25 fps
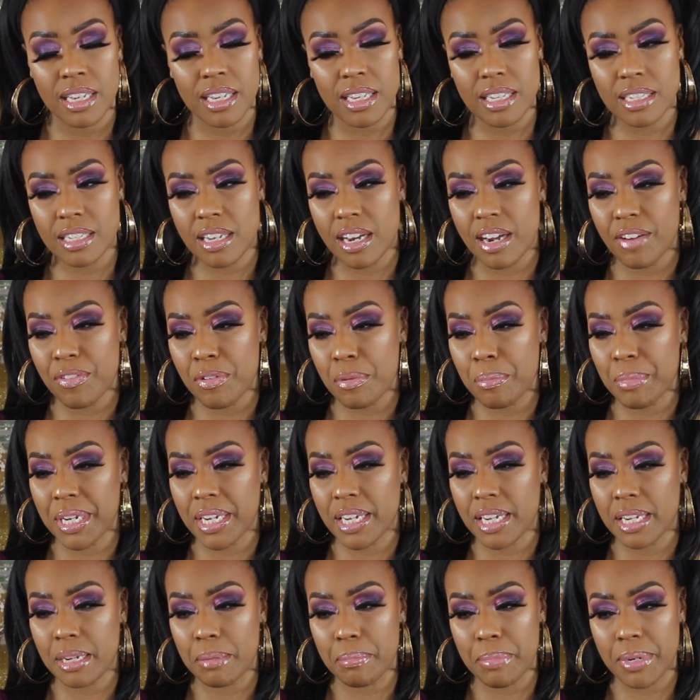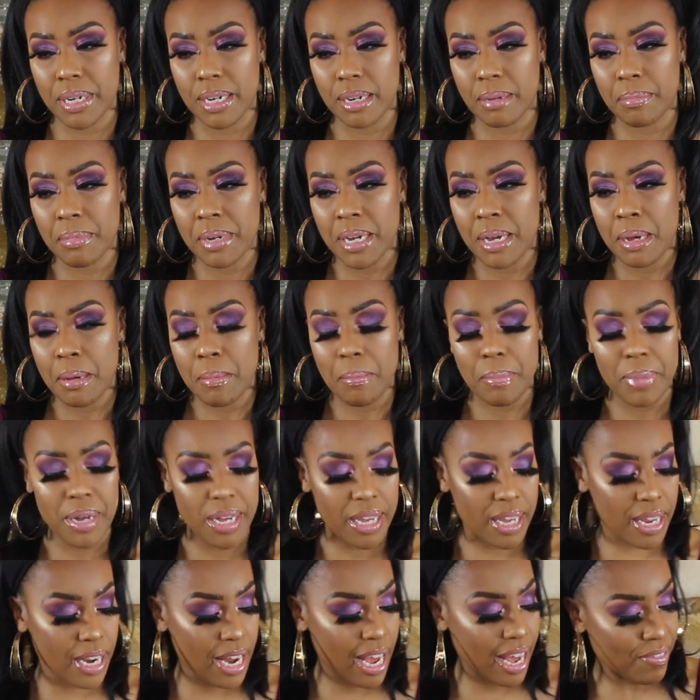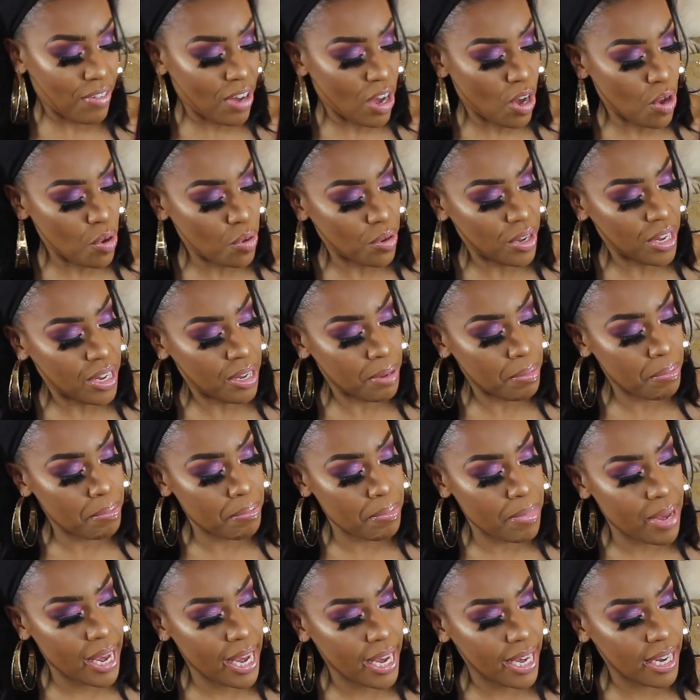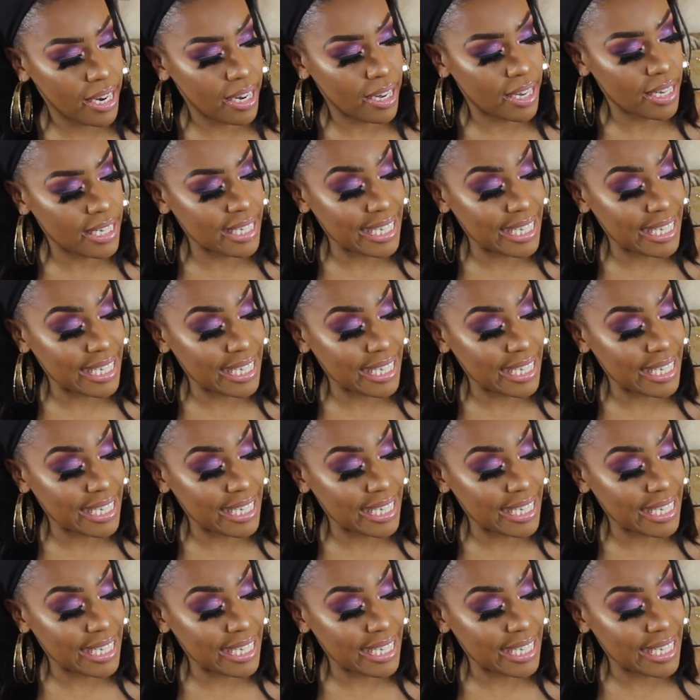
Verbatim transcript: It's hard for me to keep up, but I've only made a